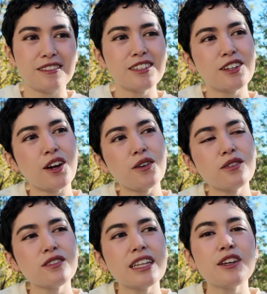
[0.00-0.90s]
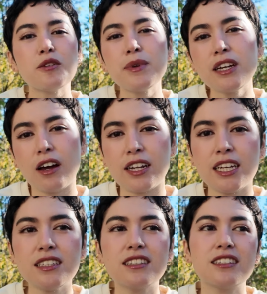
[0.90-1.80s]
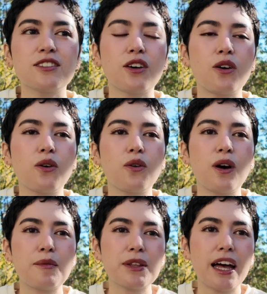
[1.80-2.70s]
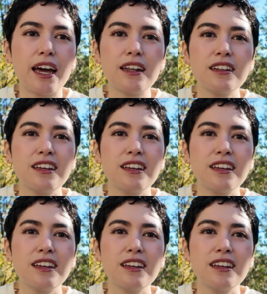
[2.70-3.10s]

and they're being honest, so I'm glad.